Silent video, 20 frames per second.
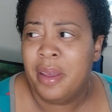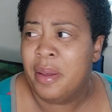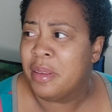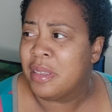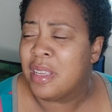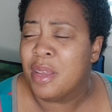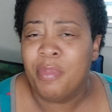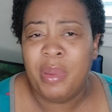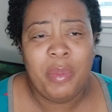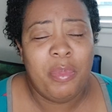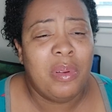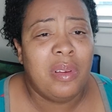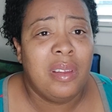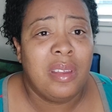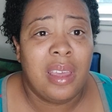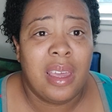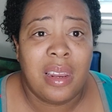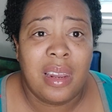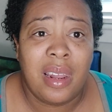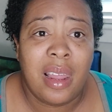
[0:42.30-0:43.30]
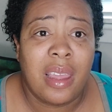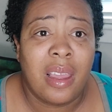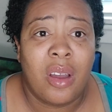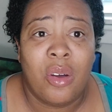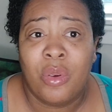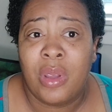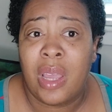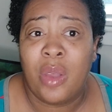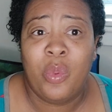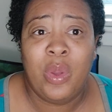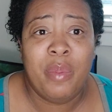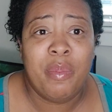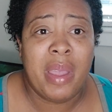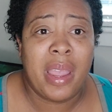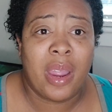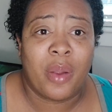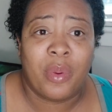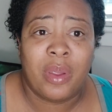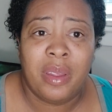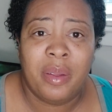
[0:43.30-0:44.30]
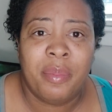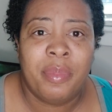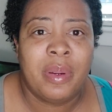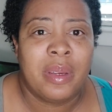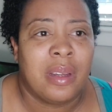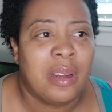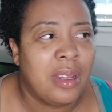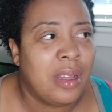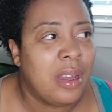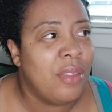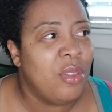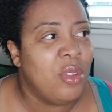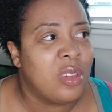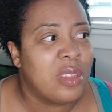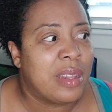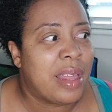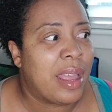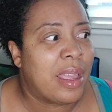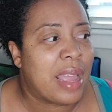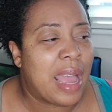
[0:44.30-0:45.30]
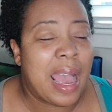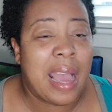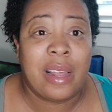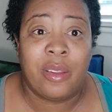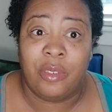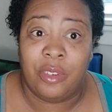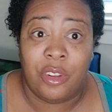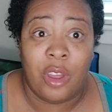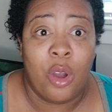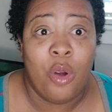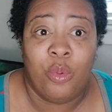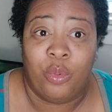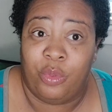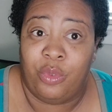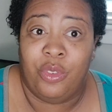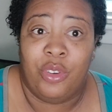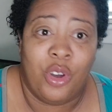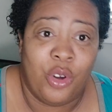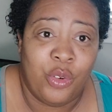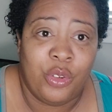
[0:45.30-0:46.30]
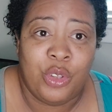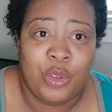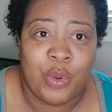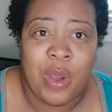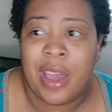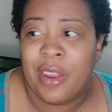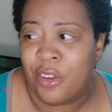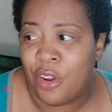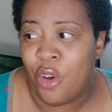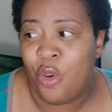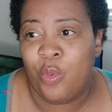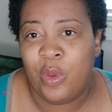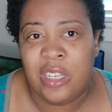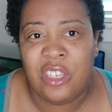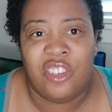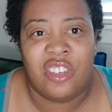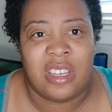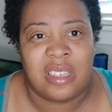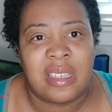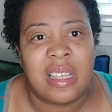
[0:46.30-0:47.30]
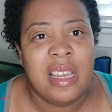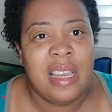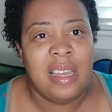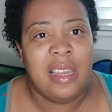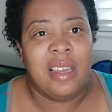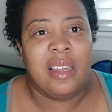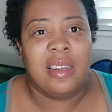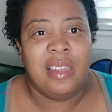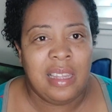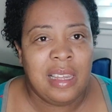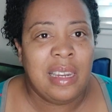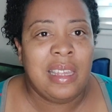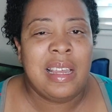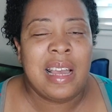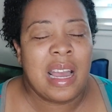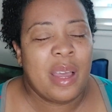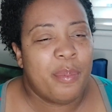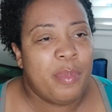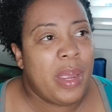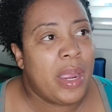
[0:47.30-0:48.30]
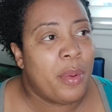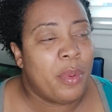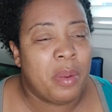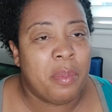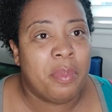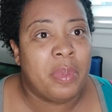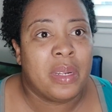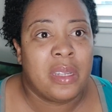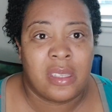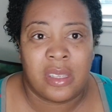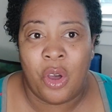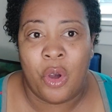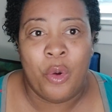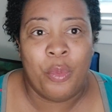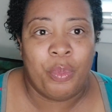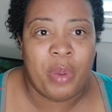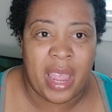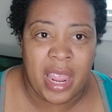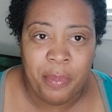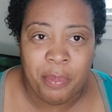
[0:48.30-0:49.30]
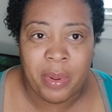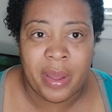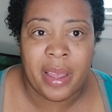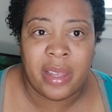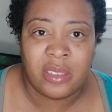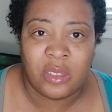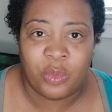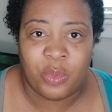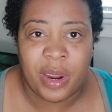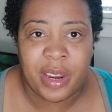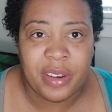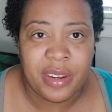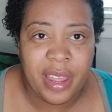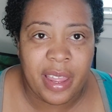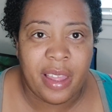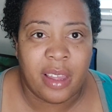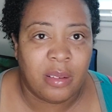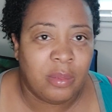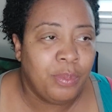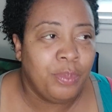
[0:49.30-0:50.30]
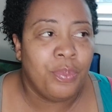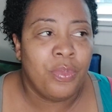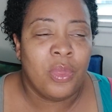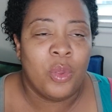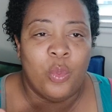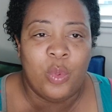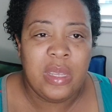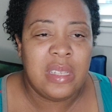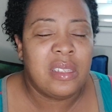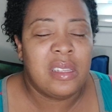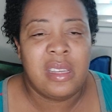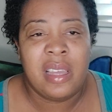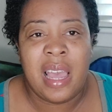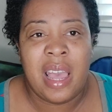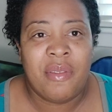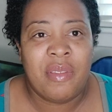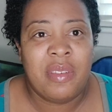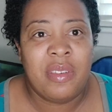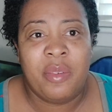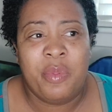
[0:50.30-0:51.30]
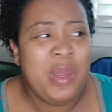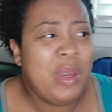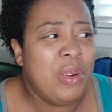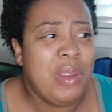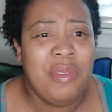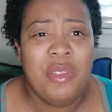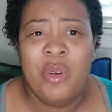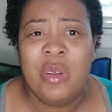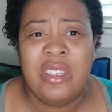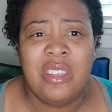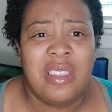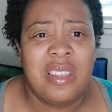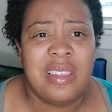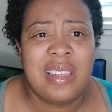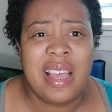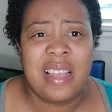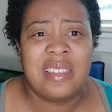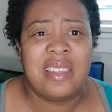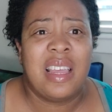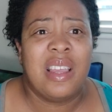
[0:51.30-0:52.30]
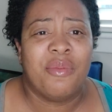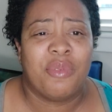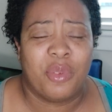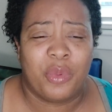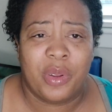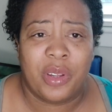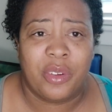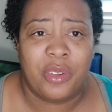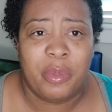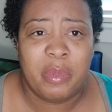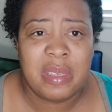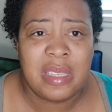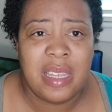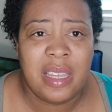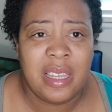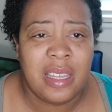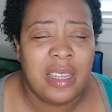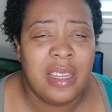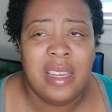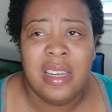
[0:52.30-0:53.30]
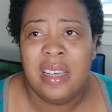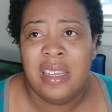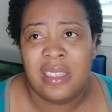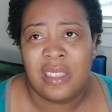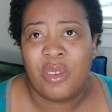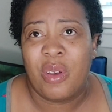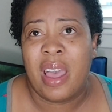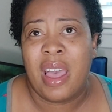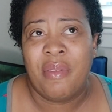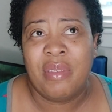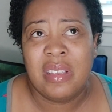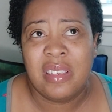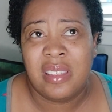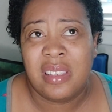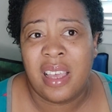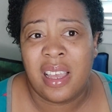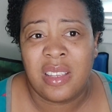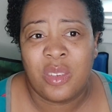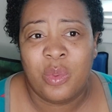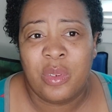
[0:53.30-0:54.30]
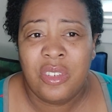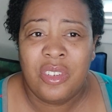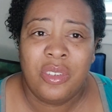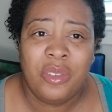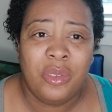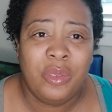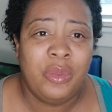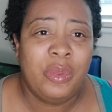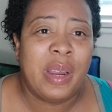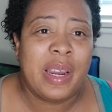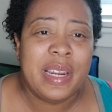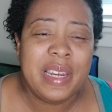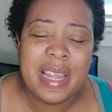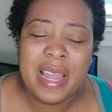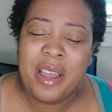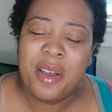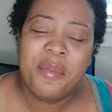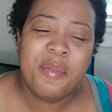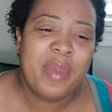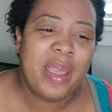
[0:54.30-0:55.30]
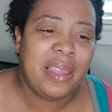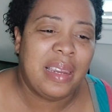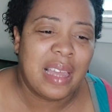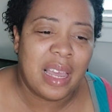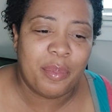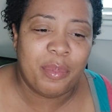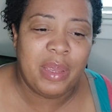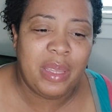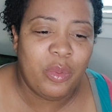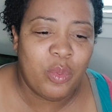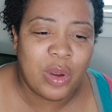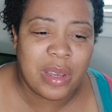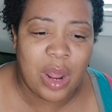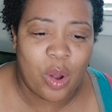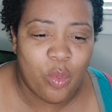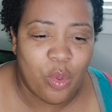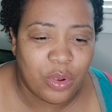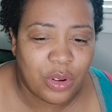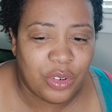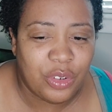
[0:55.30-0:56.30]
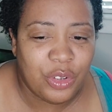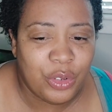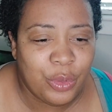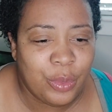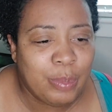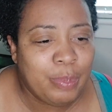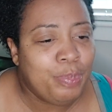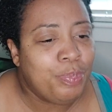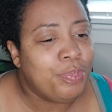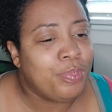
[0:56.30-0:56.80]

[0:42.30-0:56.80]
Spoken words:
Some people look at it like, okay, we married. But others like, I don't know you. I know we just legally got married, but it's on paper as of right now. We still haven't, we don't even know each other's last name for real. You know what I'm saying? So having sex with you right now may not be what I want to do.